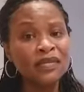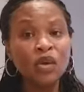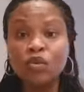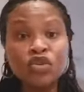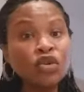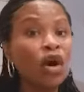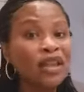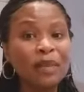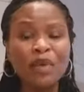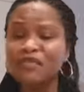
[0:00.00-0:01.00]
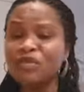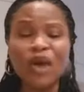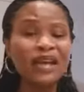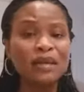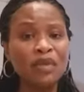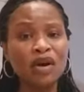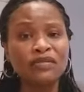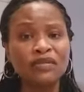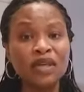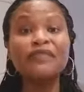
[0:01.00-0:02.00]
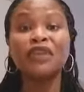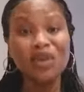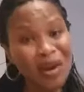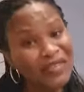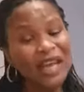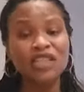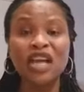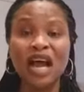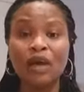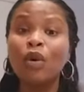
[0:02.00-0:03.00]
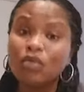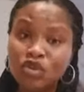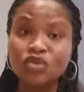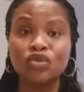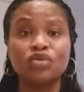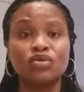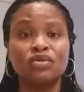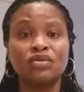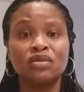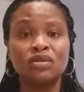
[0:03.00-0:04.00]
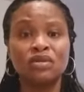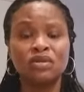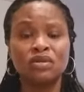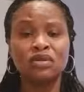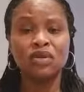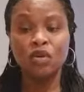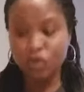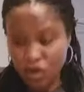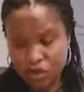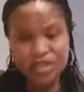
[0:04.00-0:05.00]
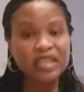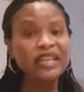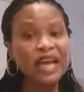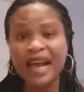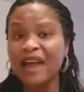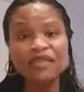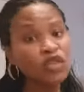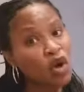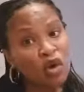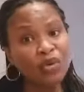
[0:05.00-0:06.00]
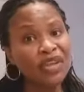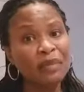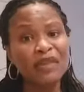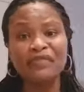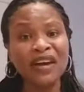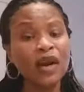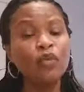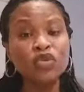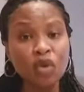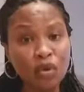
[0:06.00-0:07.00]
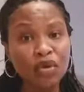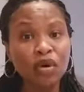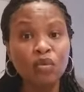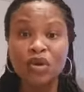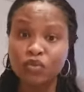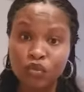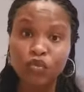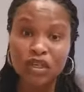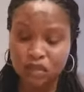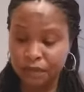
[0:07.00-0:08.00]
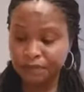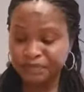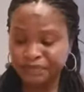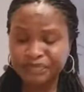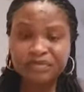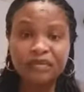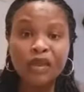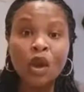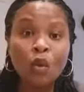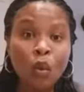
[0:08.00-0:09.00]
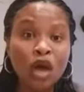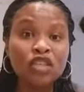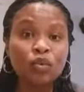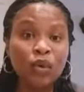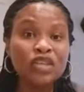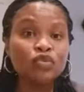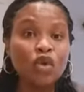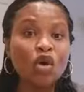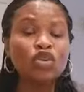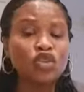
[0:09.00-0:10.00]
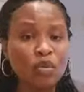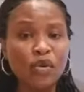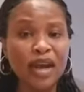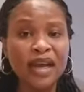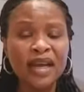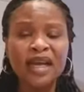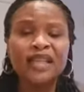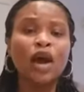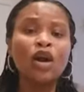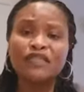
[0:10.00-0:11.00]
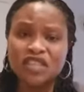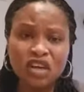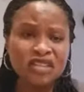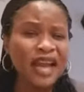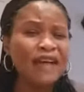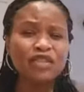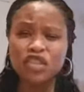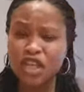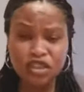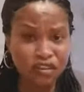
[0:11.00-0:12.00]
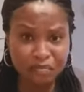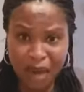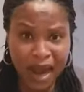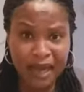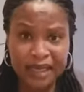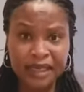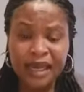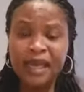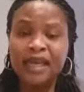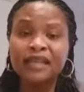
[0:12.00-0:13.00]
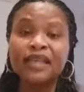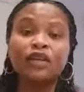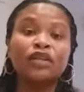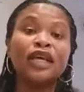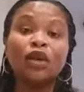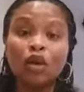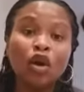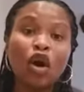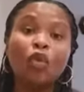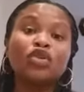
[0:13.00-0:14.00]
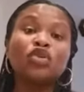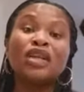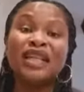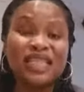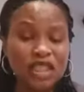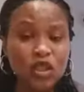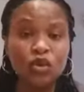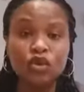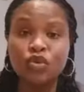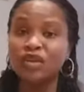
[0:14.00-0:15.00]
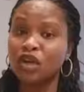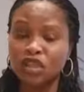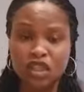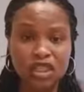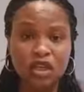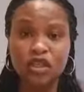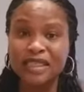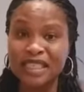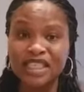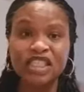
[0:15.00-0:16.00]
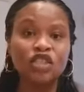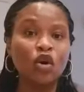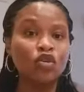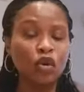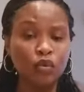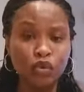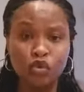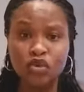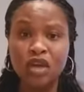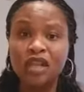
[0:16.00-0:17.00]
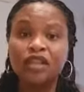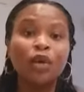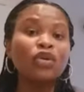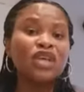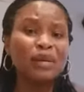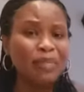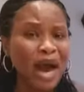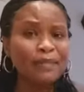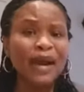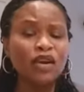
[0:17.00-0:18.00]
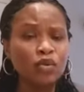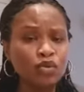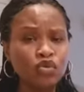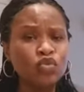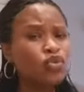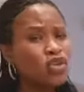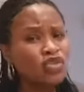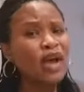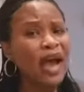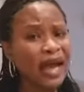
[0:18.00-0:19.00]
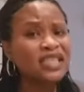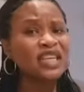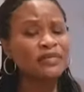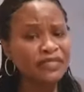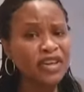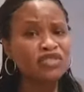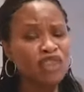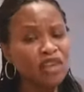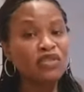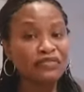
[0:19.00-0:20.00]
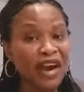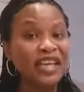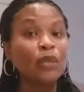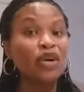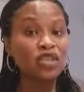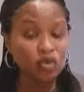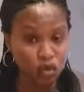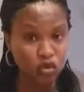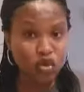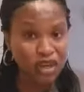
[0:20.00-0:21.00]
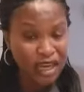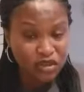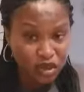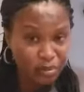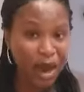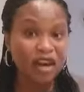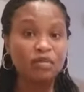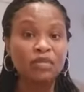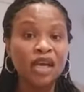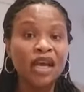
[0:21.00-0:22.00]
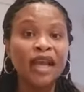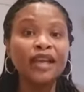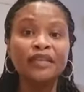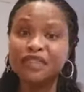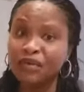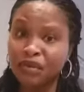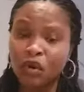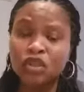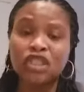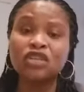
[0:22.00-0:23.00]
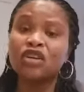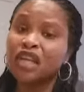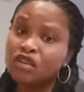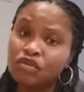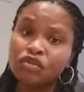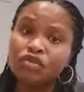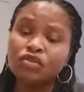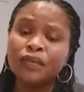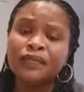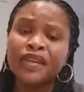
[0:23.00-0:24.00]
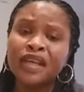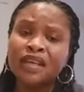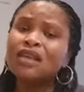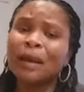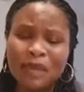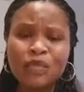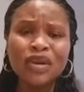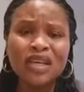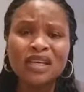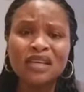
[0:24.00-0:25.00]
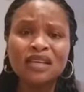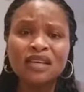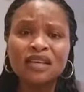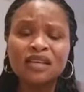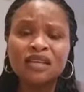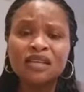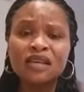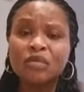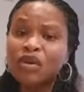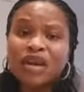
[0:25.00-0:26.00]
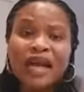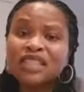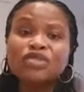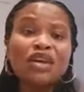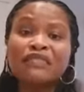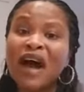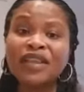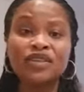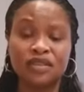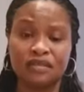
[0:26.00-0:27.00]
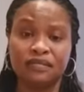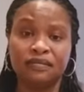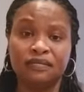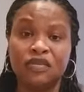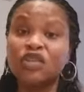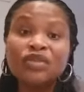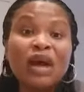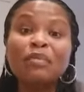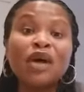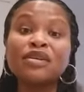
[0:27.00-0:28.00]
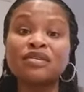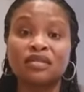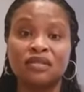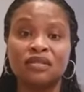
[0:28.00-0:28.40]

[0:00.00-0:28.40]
Would you cut them off and write them off? If you love that child, what would you do? Wouldn't you sit down and have a talk with them and find out what's going on, what went wrong somewhere, that all of a sudden they have a change of mind? They no longer want to listen to you and your teachings or your rules. They don't want to abide by your rules. Wouldn't you ask them first, try to find out what the solution, get to the bottom, and they continue, then you. I mean, really? But you guys say you are fathers. You say you are mothers.